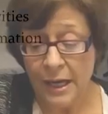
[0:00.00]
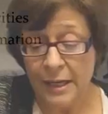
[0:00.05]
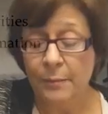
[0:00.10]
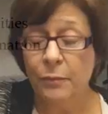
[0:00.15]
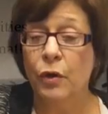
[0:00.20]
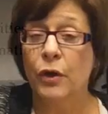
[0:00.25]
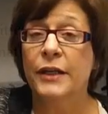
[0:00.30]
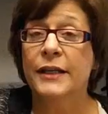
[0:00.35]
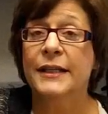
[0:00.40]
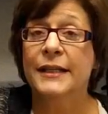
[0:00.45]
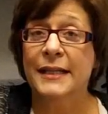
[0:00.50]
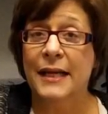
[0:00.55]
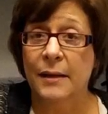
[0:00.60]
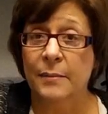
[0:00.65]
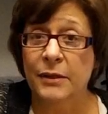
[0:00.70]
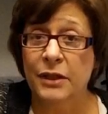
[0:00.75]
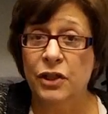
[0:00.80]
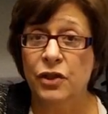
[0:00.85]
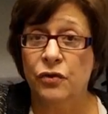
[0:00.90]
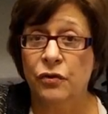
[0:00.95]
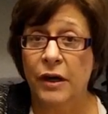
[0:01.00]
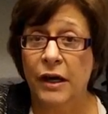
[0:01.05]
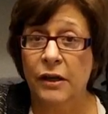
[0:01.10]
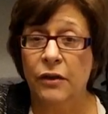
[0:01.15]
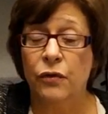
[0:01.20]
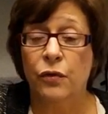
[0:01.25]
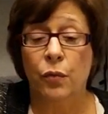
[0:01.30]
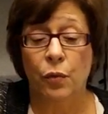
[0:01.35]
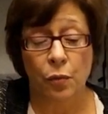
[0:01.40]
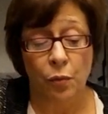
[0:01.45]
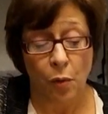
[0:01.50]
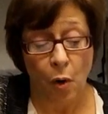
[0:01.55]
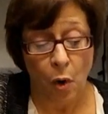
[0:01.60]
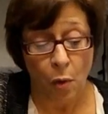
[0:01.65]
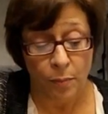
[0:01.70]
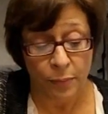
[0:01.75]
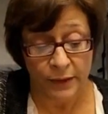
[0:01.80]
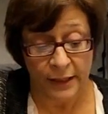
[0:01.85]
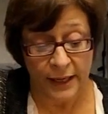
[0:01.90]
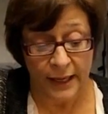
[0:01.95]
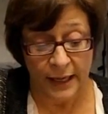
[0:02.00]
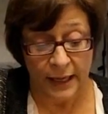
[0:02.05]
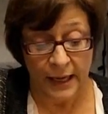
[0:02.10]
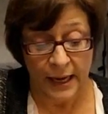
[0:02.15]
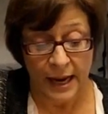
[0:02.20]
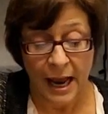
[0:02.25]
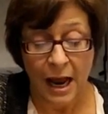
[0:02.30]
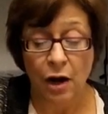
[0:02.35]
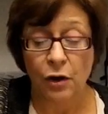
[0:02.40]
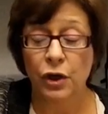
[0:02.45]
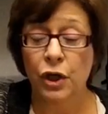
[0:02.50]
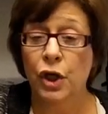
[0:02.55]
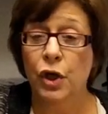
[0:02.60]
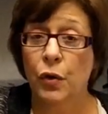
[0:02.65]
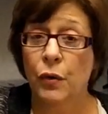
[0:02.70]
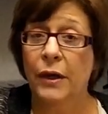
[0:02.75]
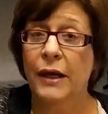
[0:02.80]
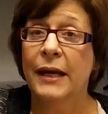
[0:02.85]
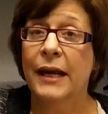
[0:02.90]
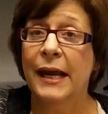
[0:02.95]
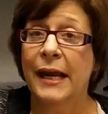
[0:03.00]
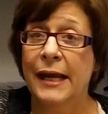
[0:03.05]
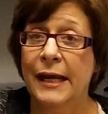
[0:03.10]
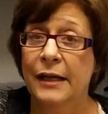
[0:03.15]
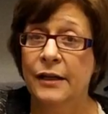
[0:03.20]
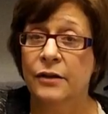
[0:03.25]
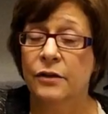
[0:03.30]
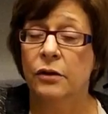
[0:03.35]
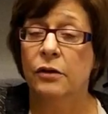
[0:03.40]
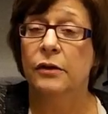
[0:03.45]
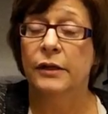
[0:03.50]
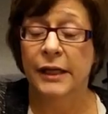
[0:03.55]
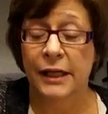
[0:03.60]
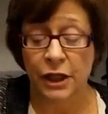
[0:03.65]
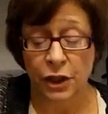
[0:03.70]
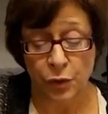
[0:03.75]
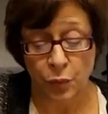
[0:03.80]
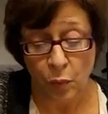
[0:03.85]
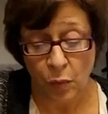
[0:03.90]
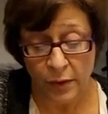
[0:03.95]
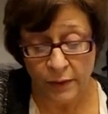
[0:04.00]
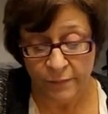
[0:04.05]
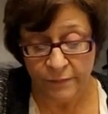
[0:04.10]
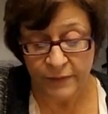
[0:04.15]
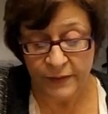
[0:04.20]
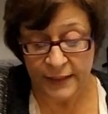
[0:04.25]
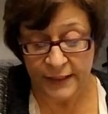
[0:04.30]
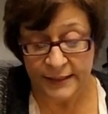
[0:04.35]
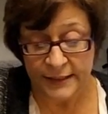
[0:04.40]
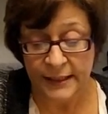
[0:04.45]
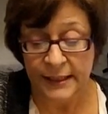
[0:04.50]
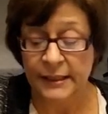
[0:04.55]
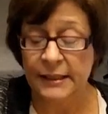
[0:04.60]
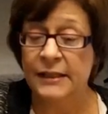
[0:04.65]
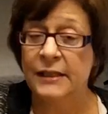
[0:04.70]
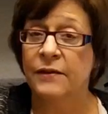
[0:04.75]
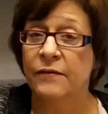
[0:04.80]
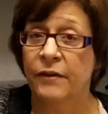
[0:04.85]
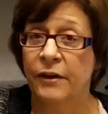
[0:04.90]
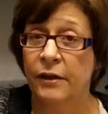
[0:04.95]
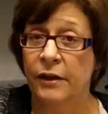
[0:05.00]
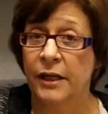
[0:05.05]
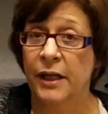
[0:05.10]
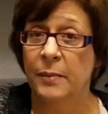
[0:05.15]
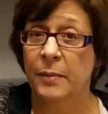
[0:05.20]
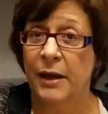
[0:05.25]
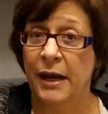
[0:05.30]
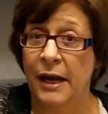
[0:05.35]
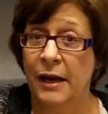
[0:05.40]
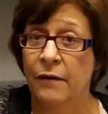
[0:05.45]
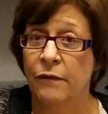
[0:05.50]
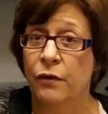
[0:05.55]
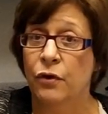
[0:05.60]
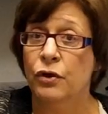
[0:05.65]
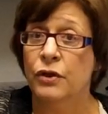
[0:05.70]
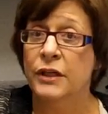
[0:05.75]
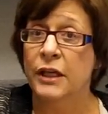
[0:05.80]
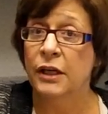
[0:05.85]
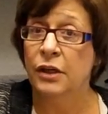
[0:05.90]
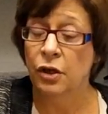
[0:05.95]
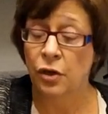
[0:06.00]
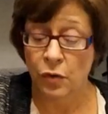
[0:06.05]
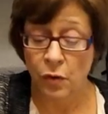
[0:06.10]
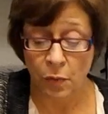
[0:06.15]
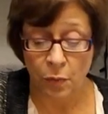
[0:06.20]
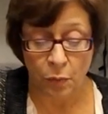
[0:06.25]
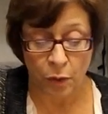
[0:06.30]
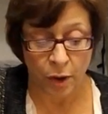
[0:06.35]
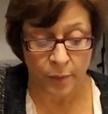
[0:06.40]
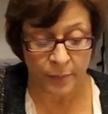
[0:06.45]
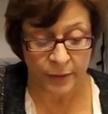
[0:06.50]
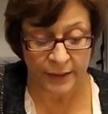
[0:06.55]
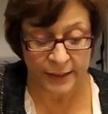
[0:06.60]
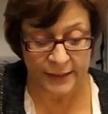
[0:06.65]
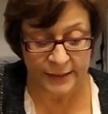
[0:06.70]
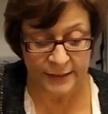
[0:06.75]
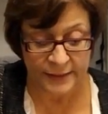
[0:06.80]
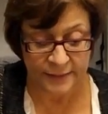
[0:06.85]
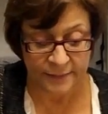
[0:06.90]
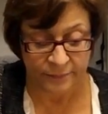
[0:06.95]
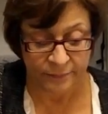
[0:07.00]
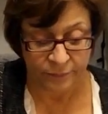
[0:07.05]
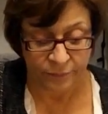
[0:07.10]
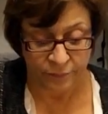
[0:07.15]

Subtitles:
I'm going to demonstrate through role-playing how you can handle each one of these incivility behaviors in your workplace.